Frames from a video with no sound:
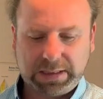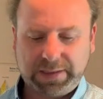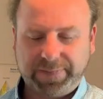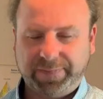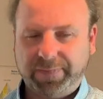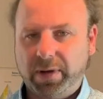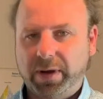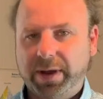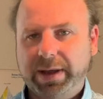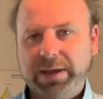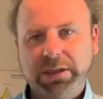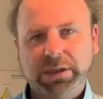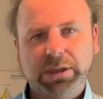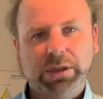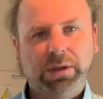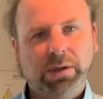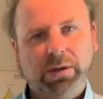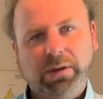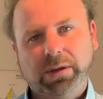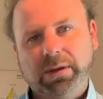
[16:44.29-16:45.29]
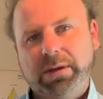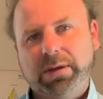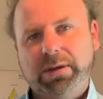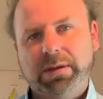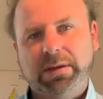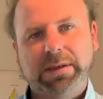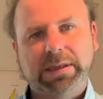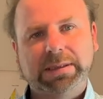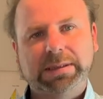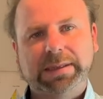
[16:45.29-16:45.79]
fine
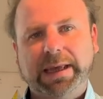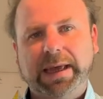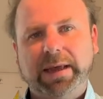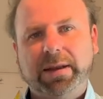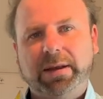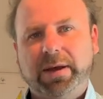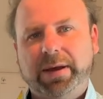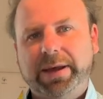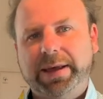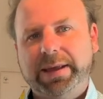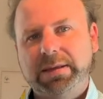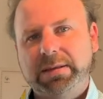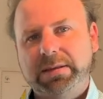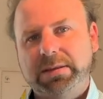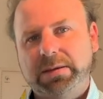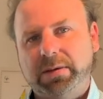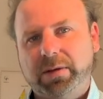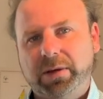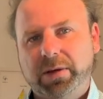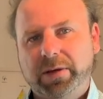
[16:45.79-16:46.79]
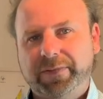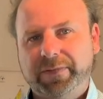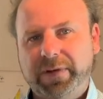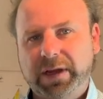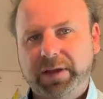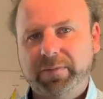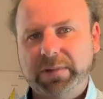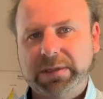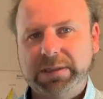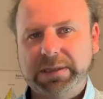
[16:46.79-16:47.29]
tune the sound lines to her
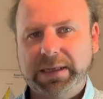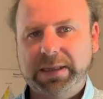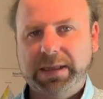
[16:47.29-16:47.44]
frequency.